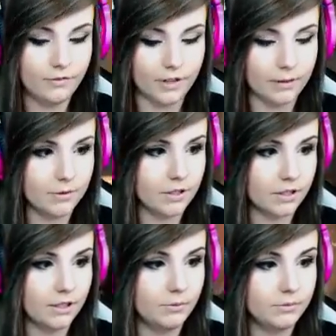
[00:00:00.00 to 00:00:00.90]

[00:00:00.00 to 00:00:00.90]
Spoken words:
Fuck, I'm stuck now.